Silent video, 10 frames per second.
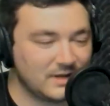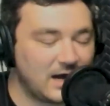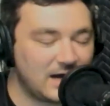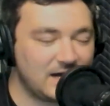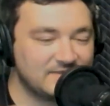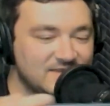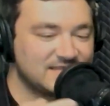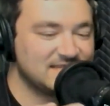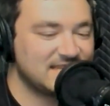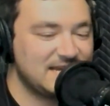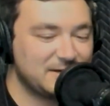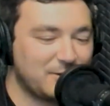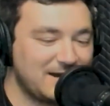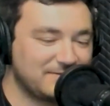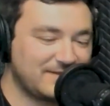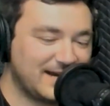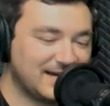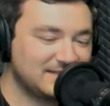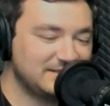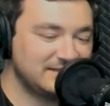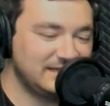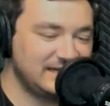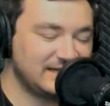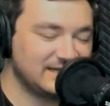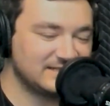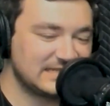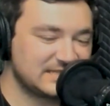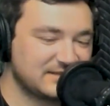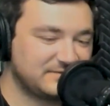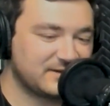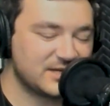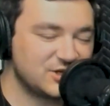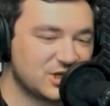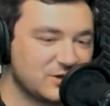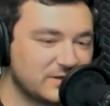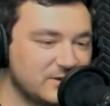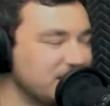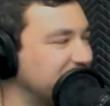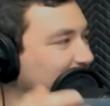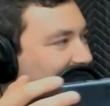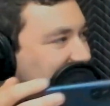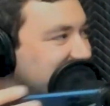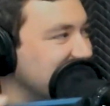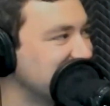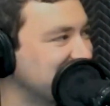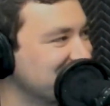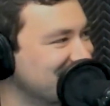Uh, this is a great fact, and it's a funny joke. You get a four out of five. Four out this.